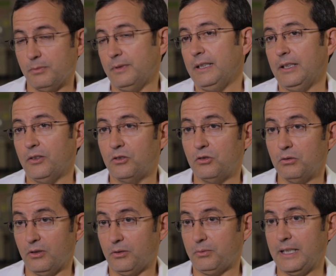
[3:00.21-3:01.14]
in
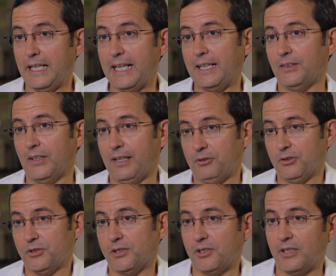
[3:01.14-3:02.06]
2 to 3 days
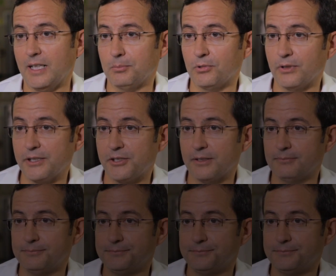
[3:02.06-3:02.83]
after such an operation.